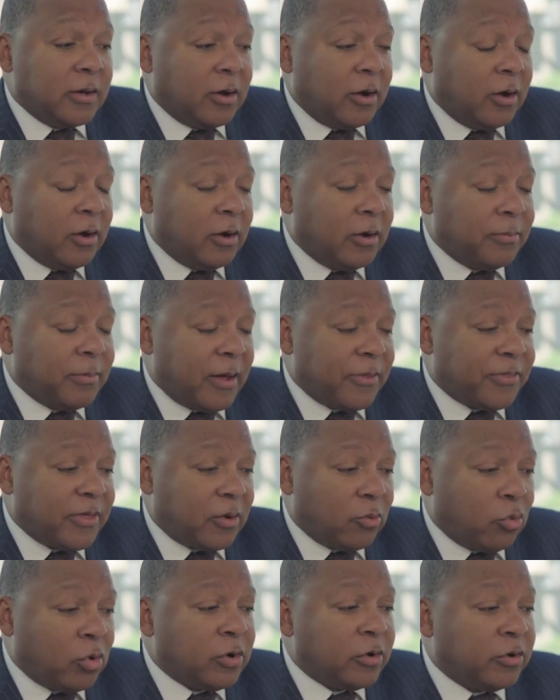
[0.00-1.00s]
I think
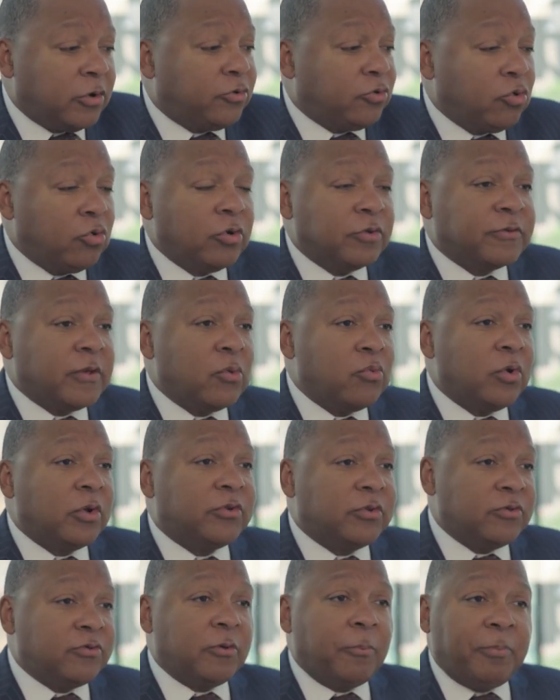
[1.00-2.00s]
one of the tours I went
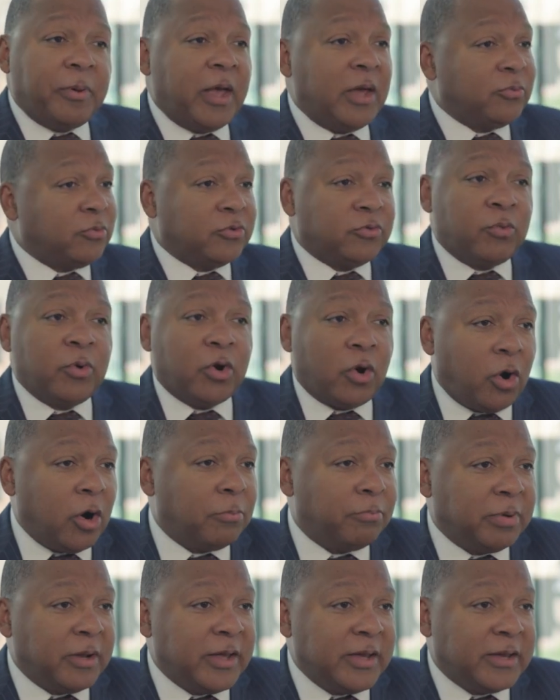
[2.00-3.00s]
to Japan was with
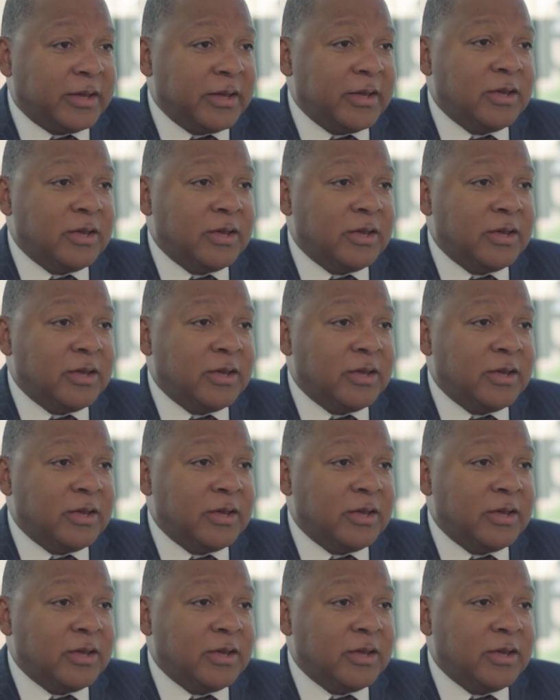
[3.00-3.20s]
Art Blakey.